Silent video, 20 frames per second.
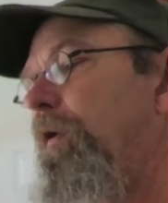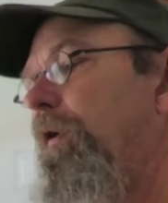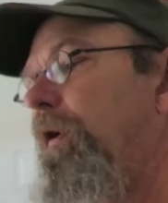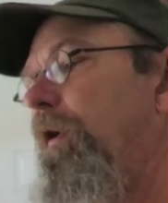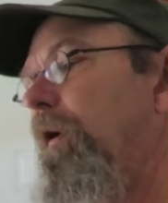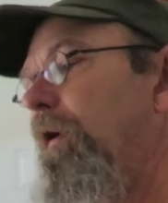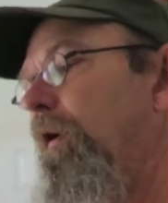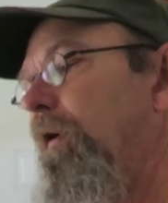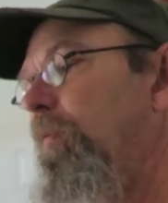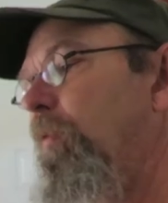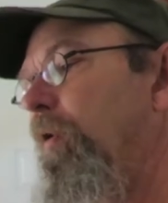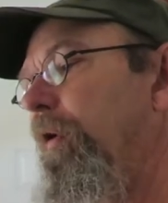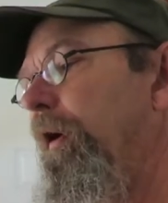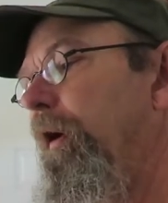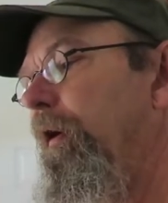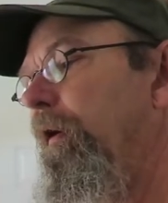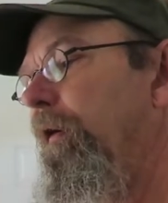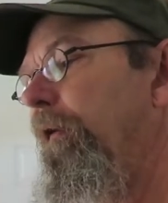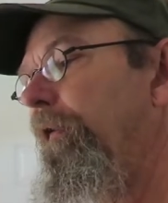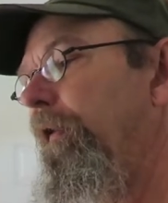You get a little more
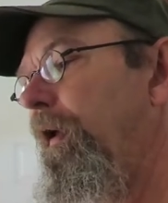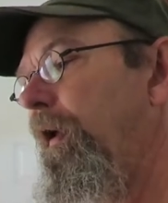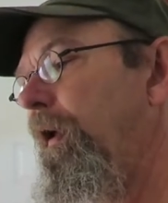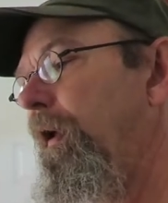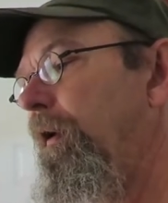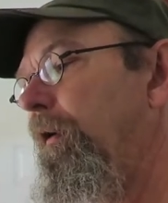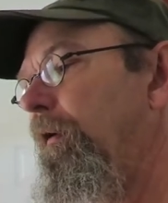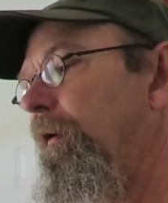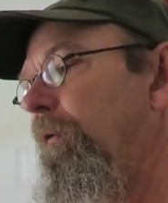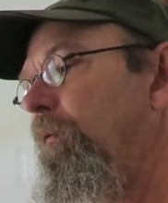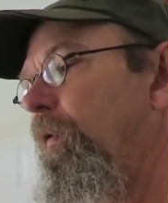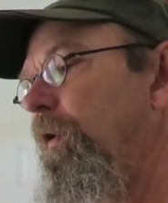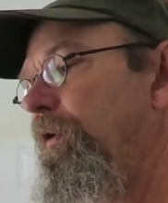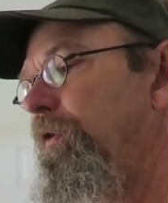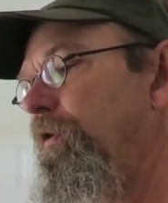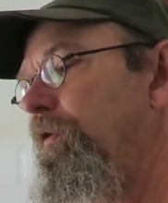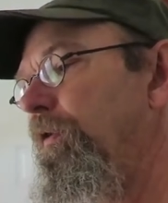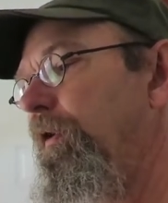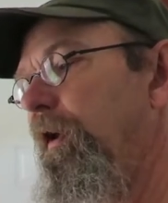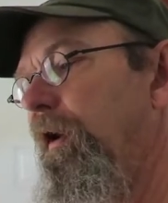air on the end, and
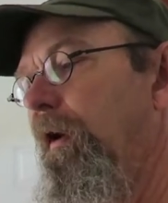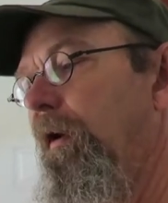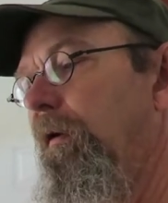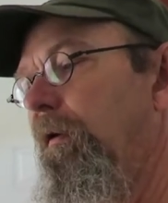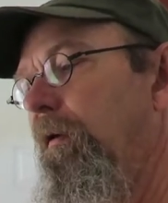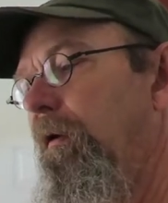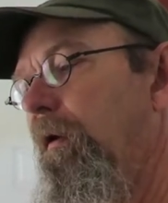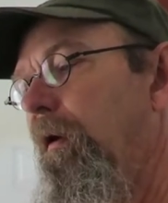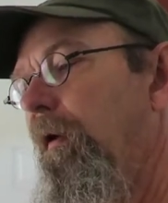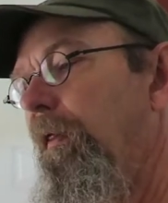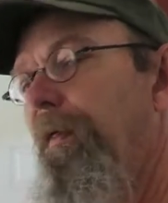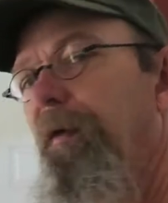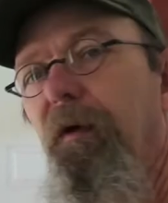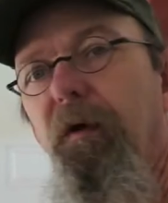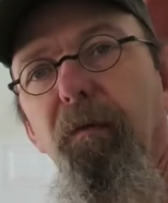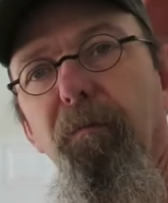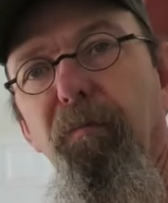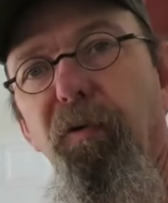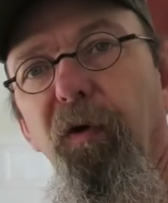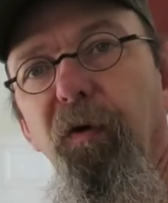once you get it
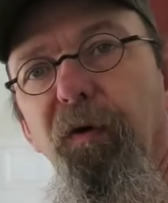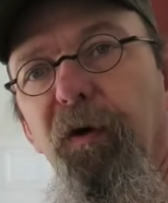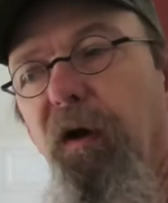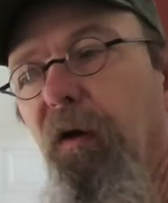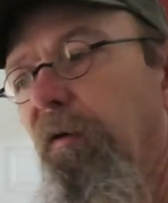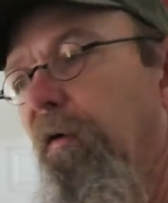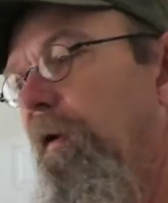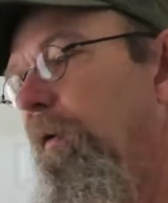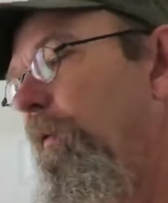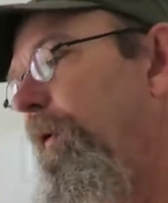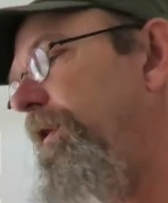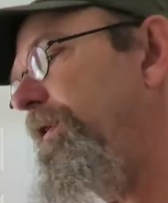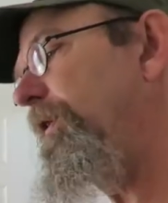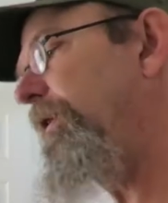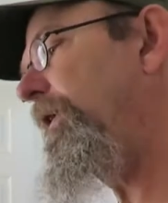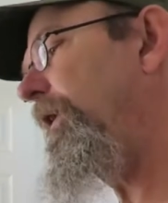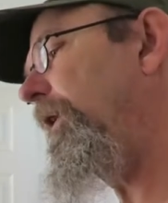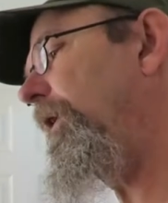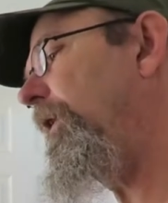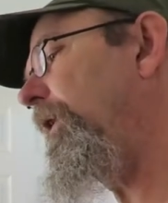burnt down a little ways,
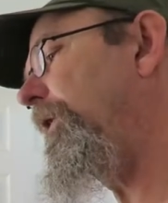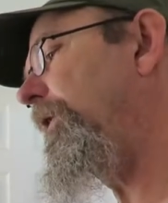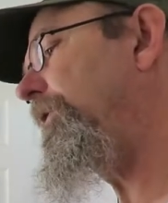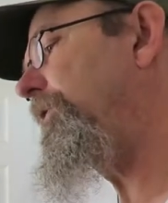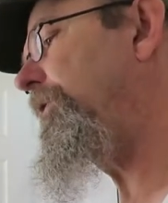then that kind of